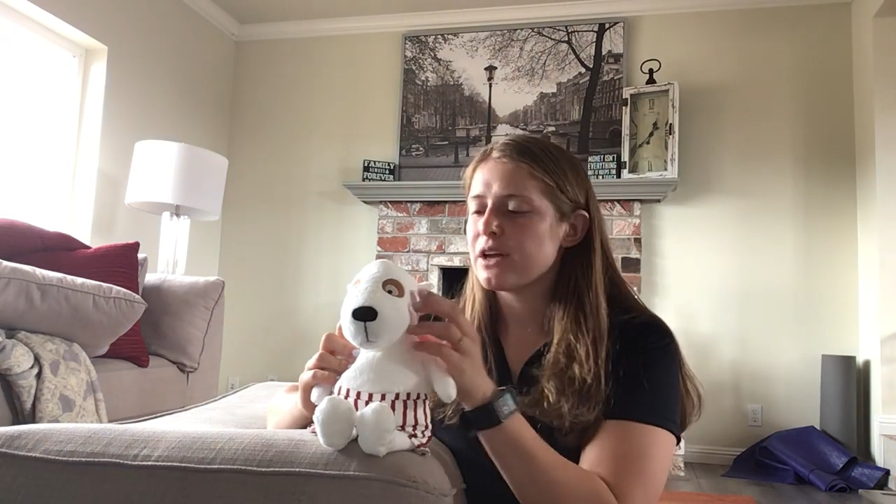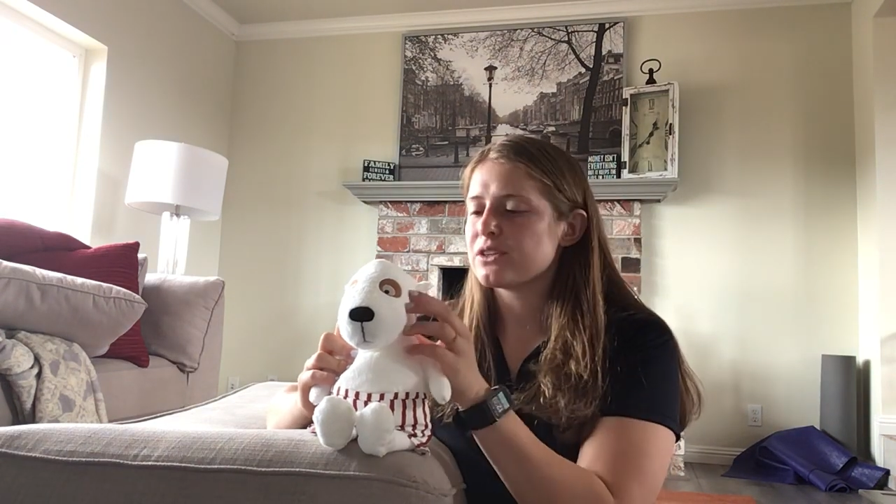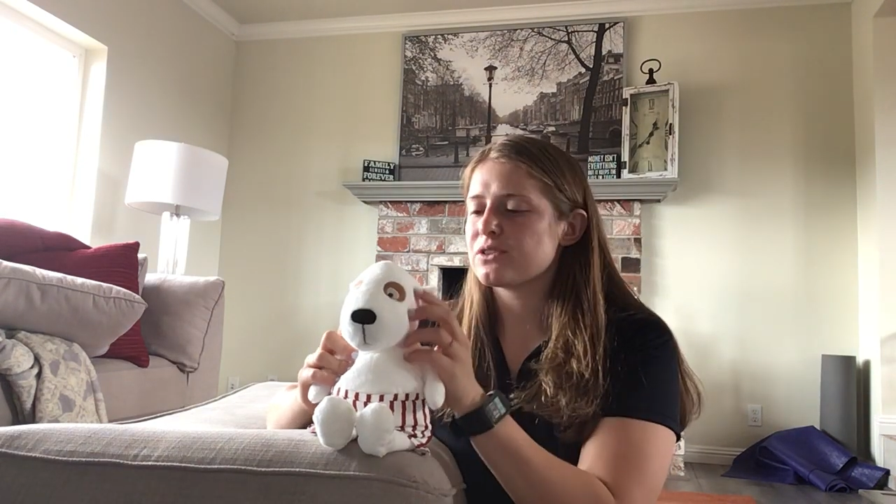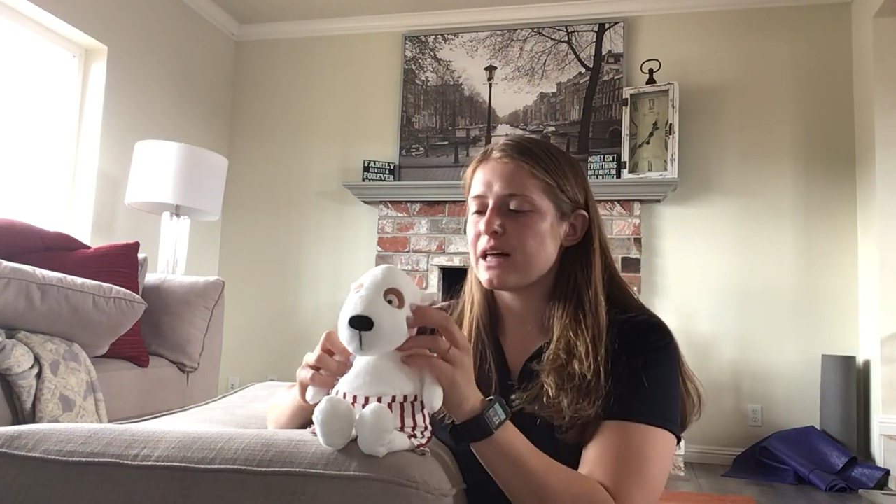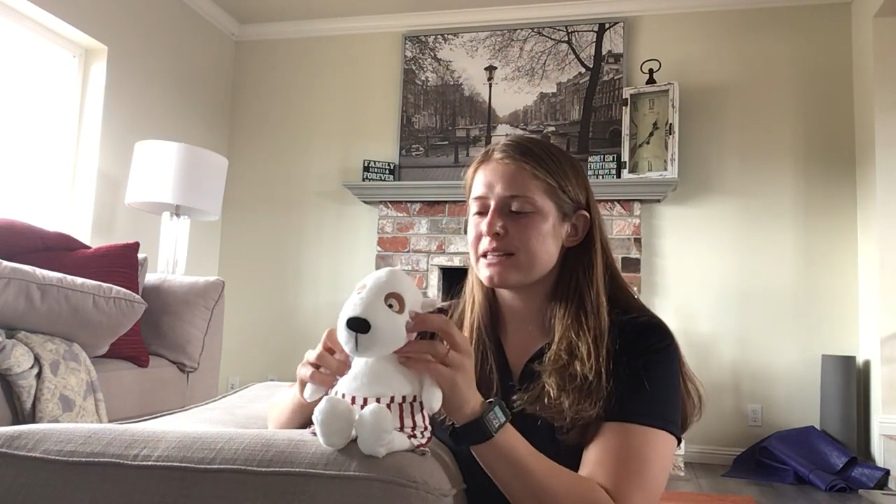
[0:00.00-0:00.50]

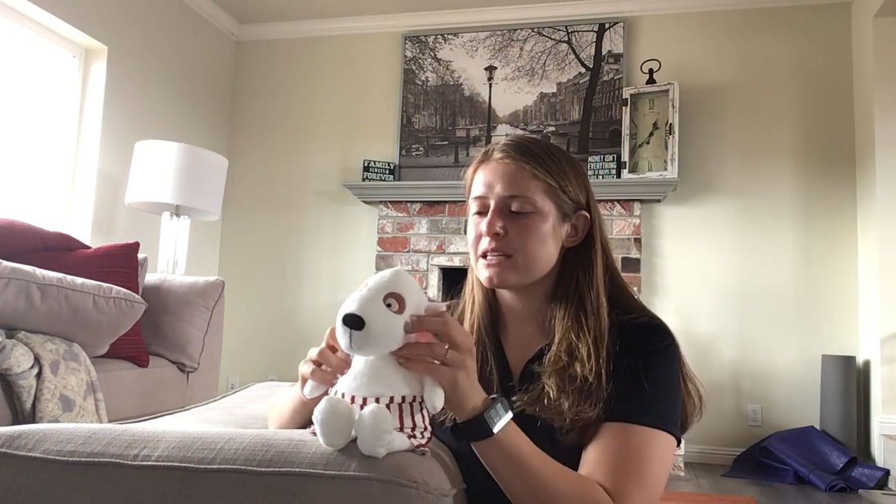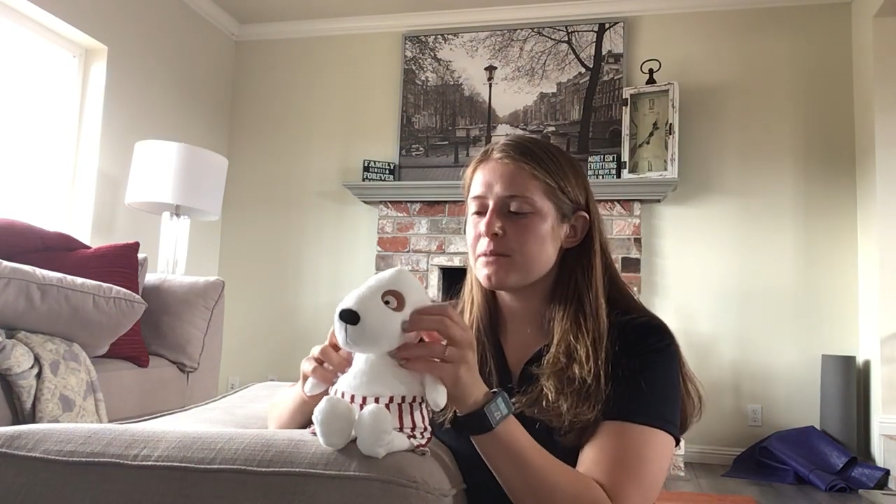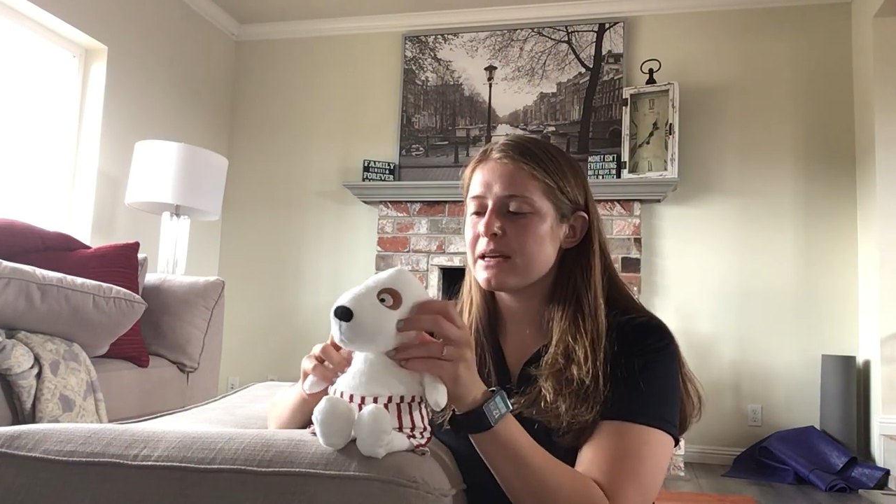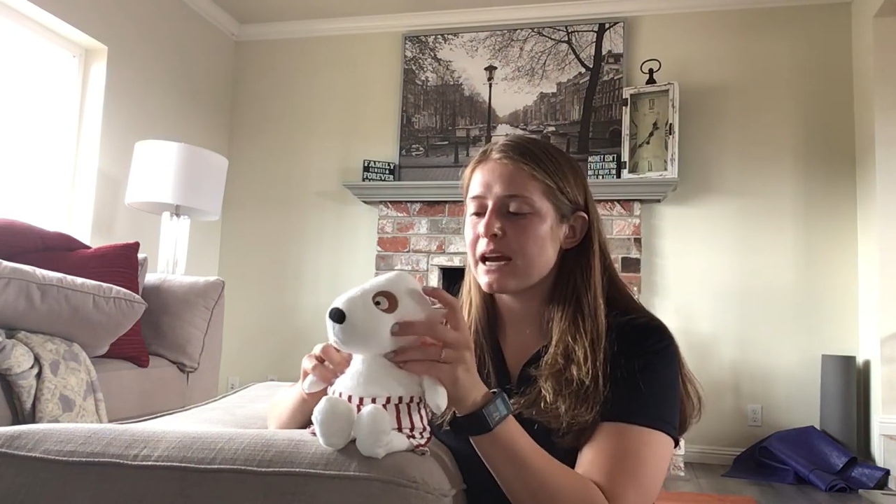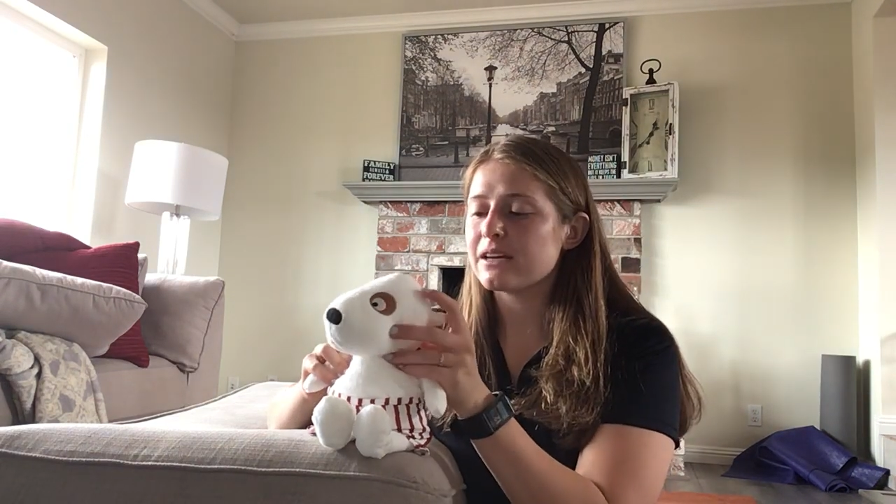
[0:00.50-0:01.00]
So that's going
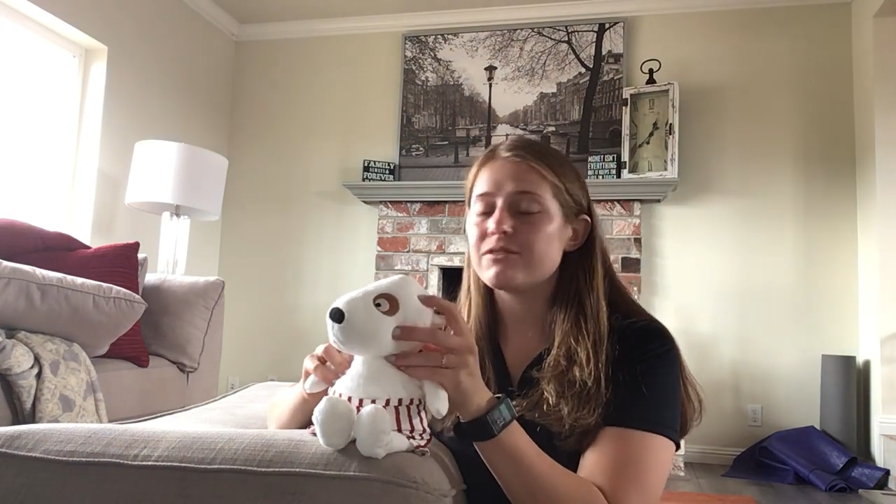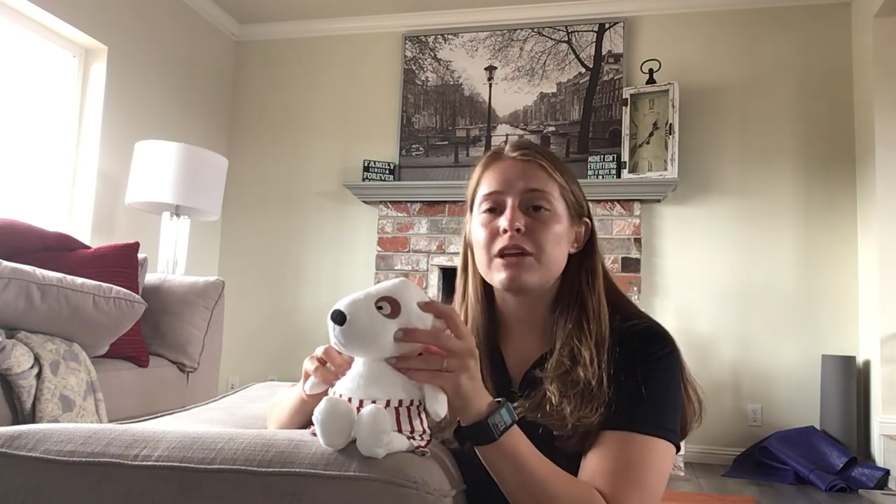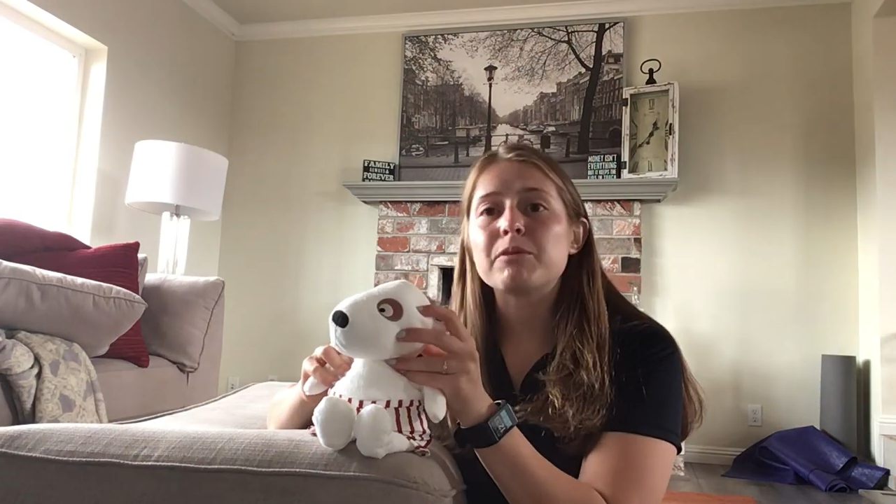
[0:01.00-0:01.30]
to be kind of their